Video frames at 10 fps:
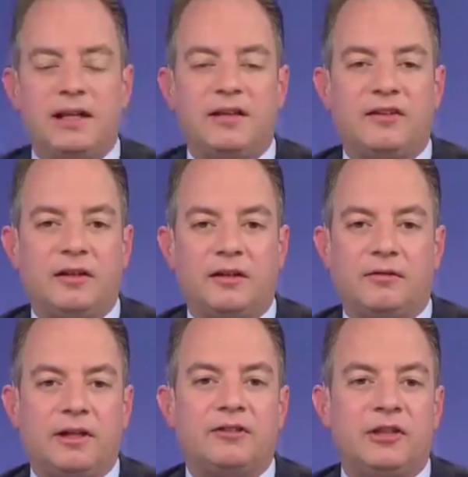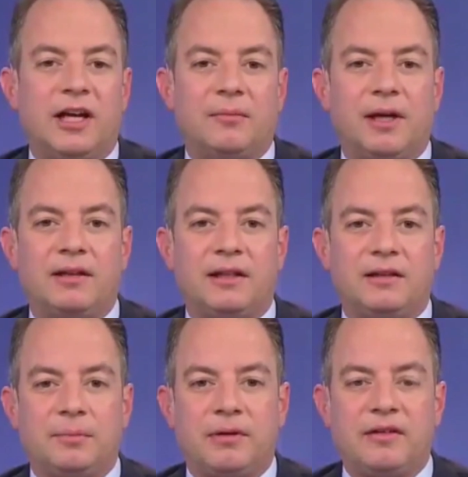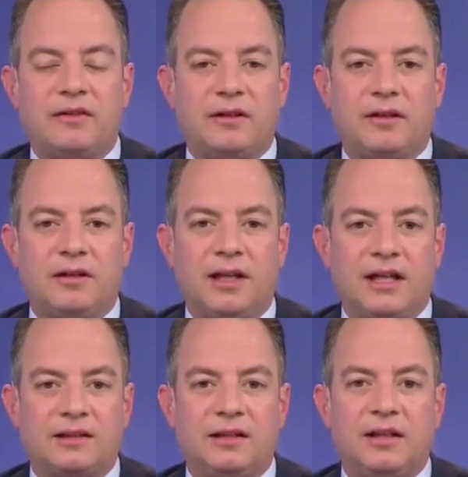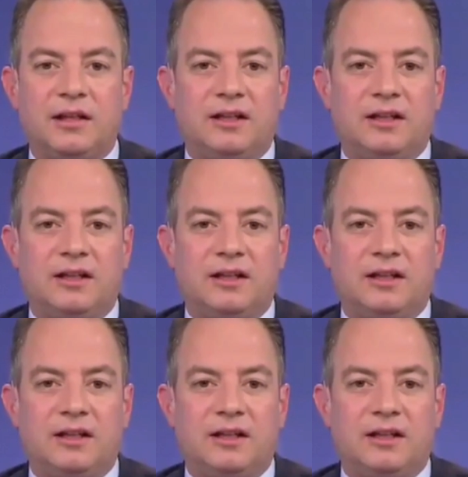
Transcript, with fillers: he's done a great job. I think the president-elect